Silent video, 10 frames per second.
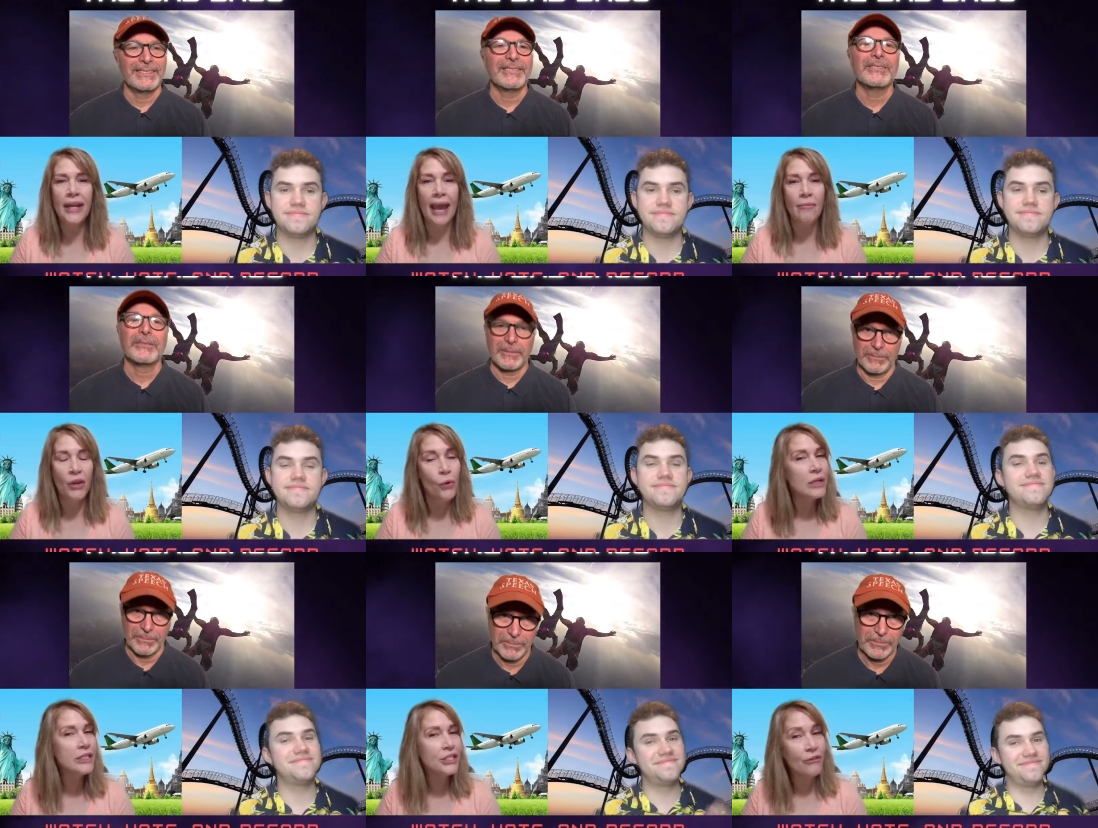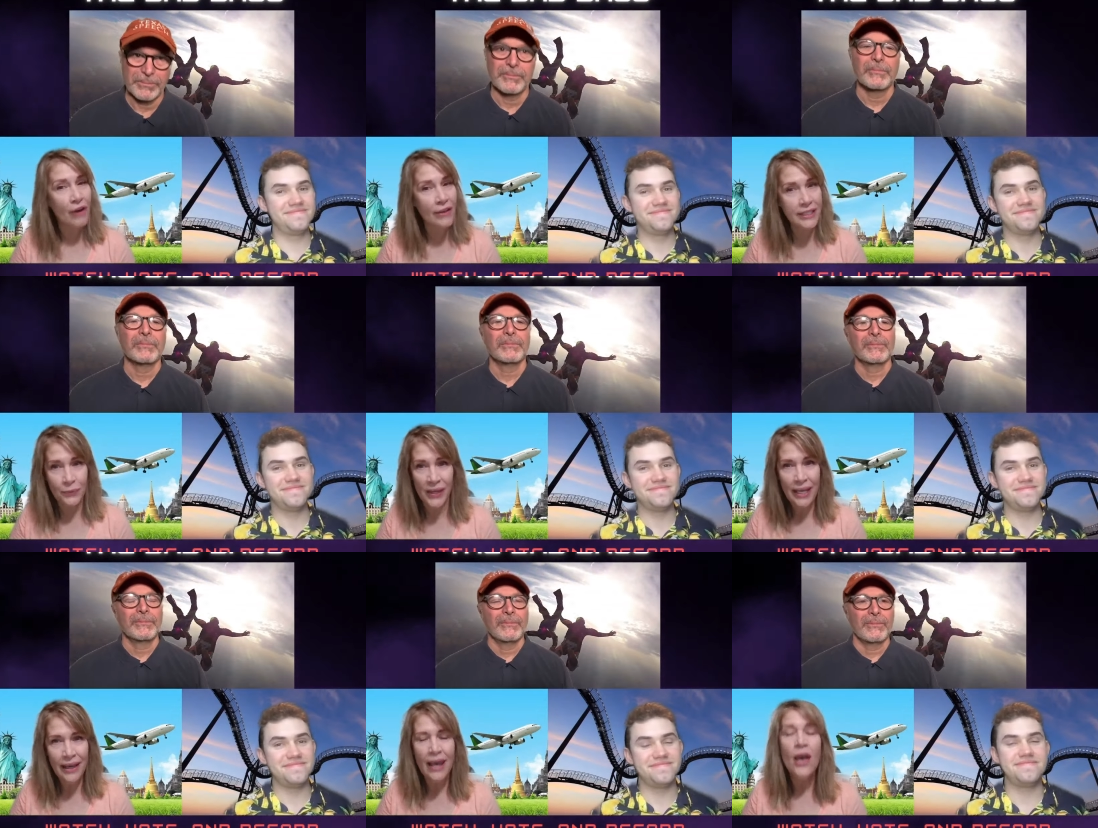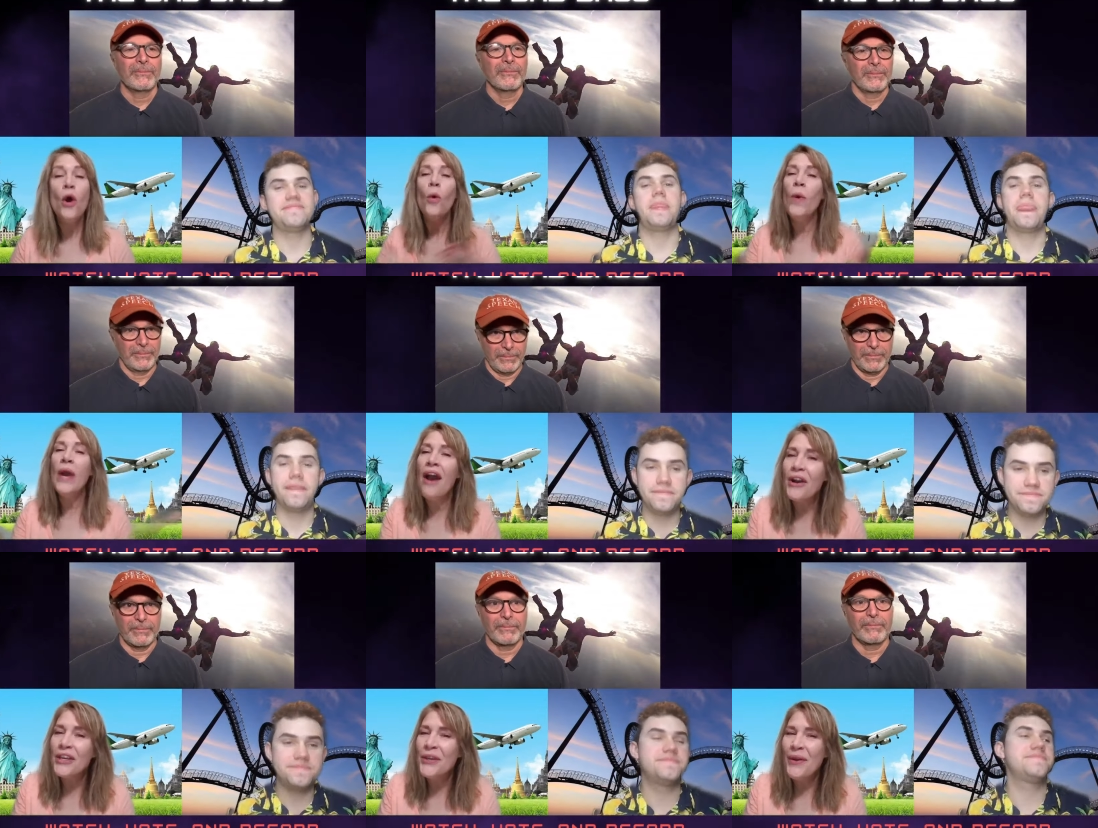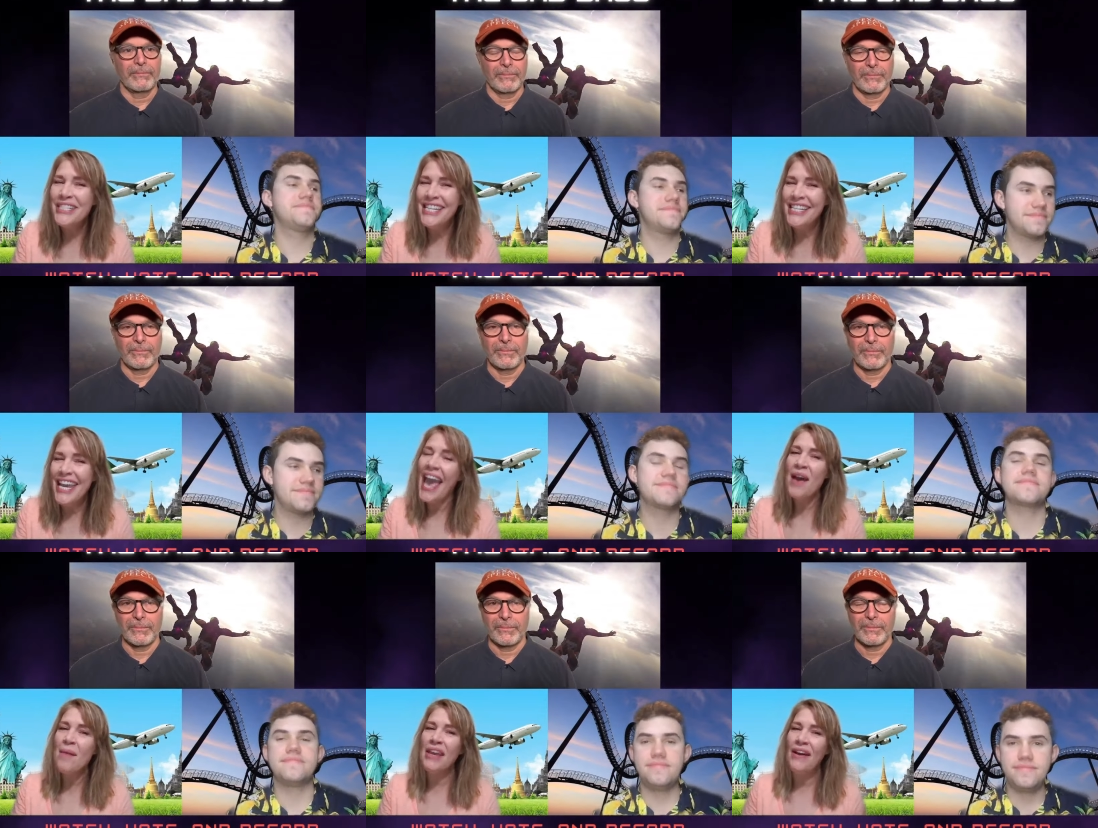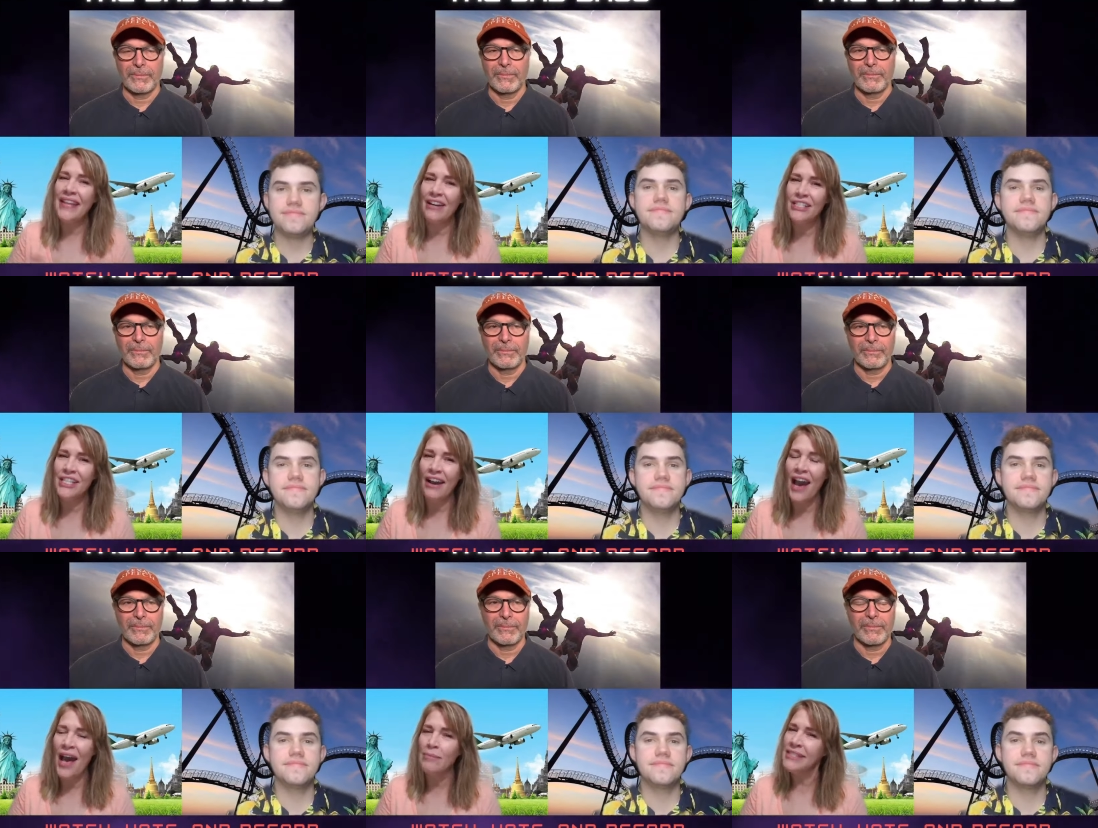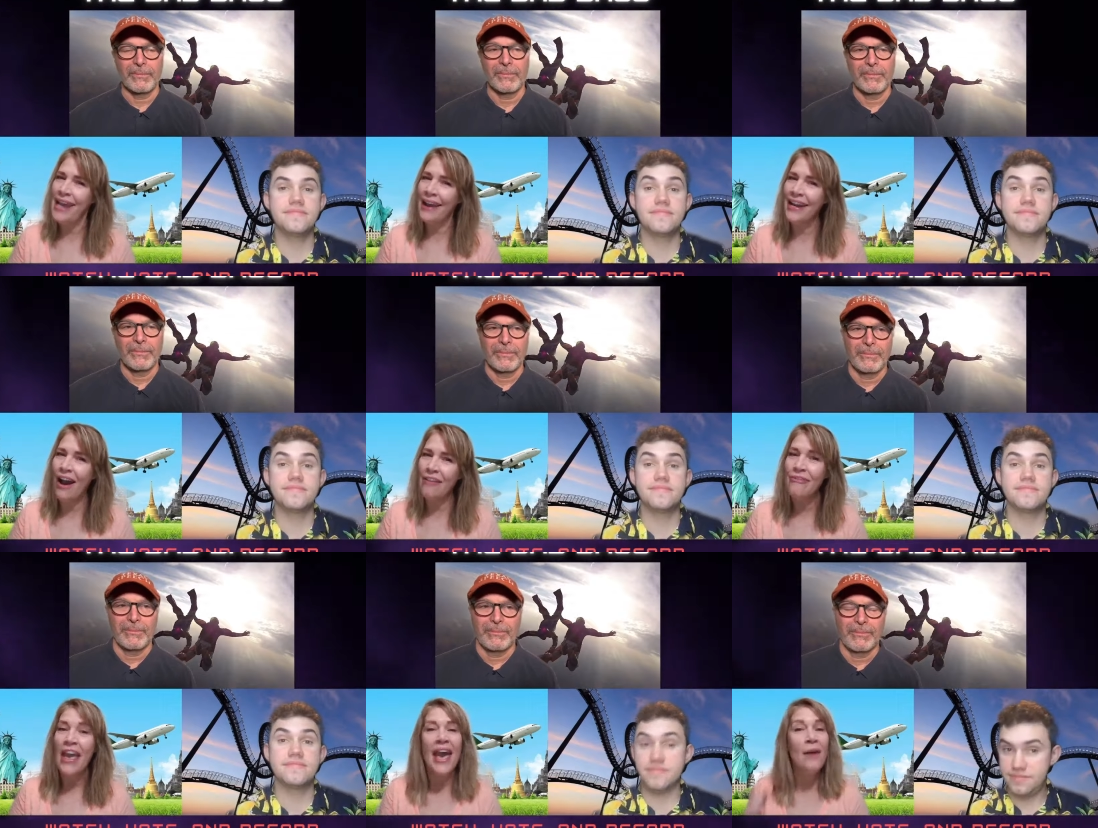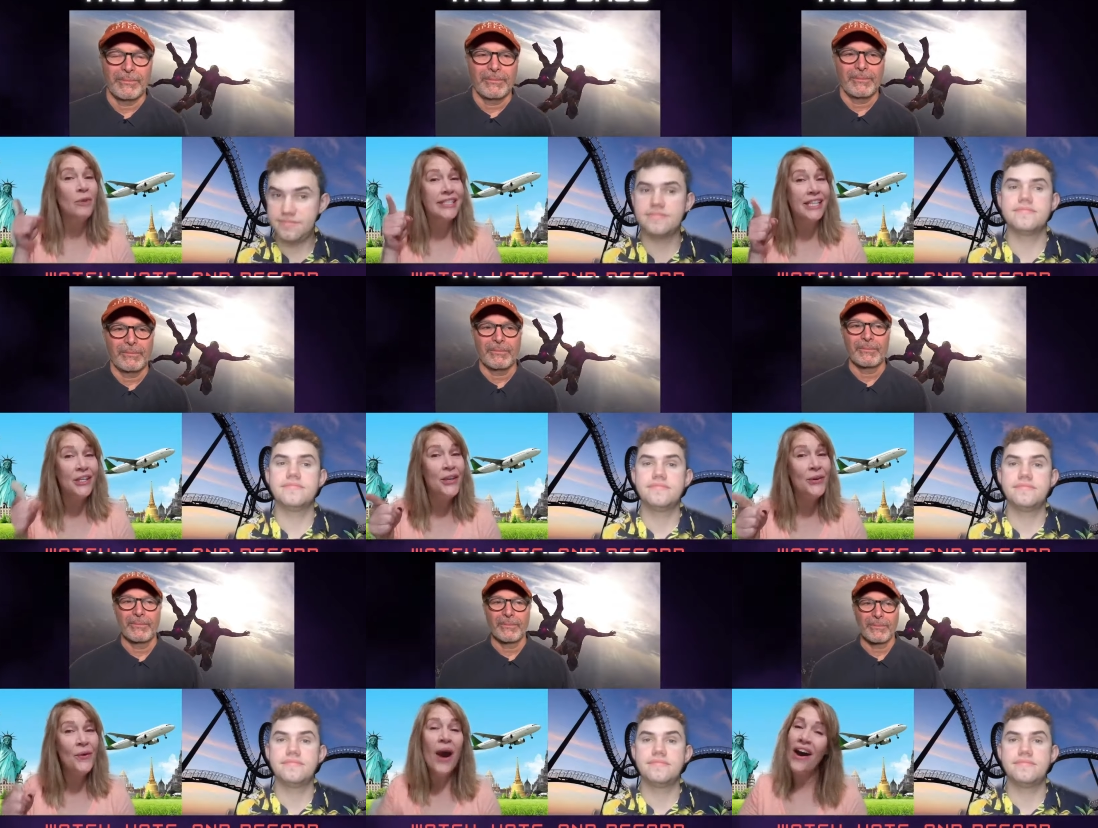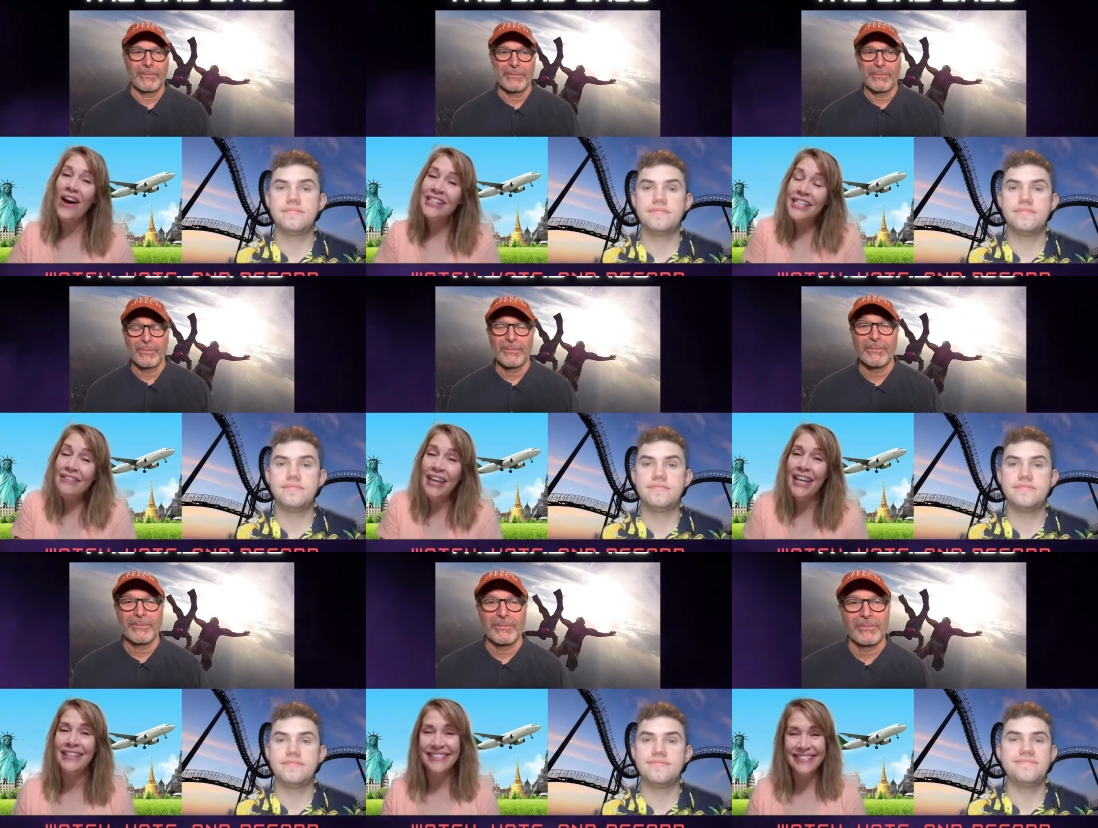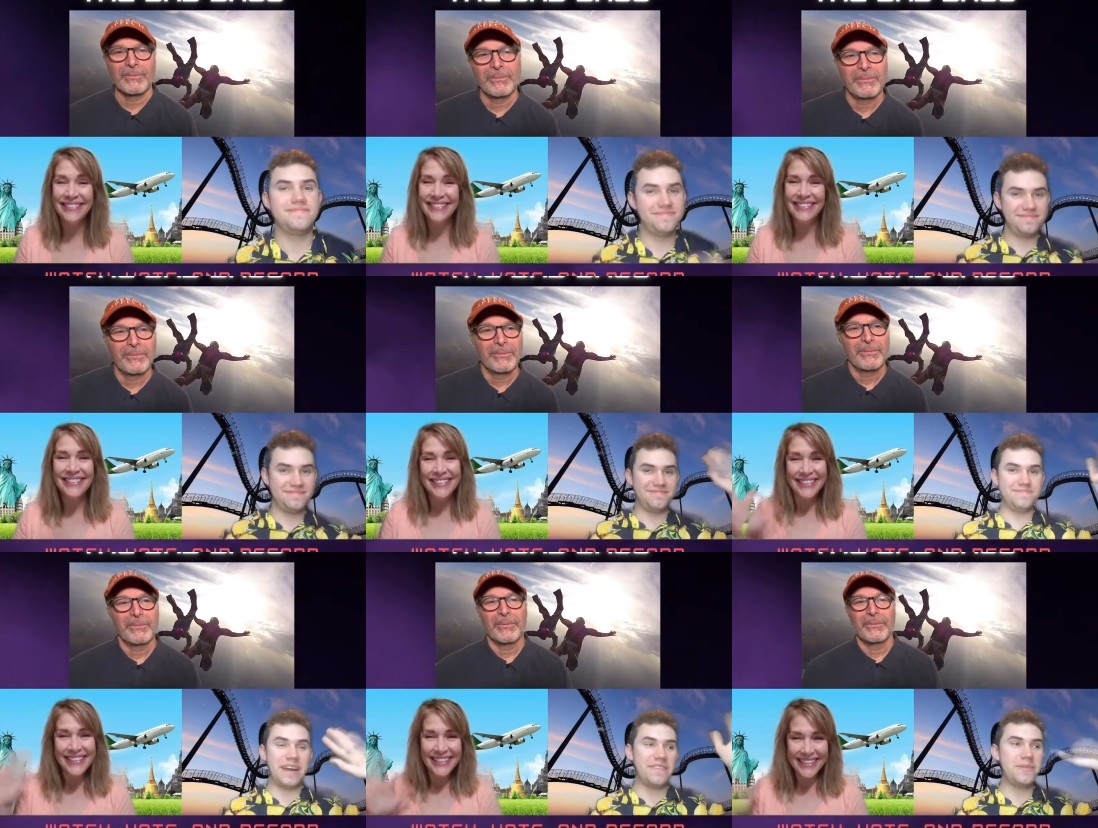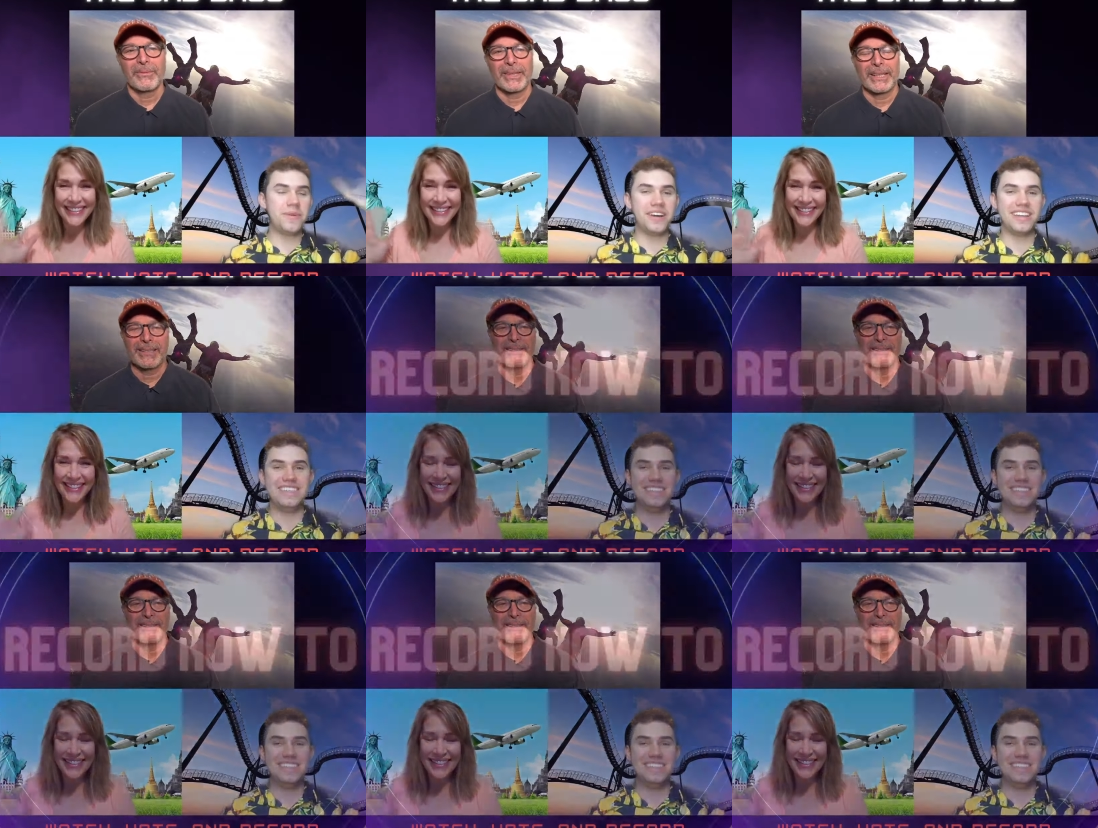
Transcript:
Speaker 1: and recorded so far this week. We are QOTD and BeOnTheAir.com signing off, and we'll see you on TV.
Speaker 2: Bye everyone.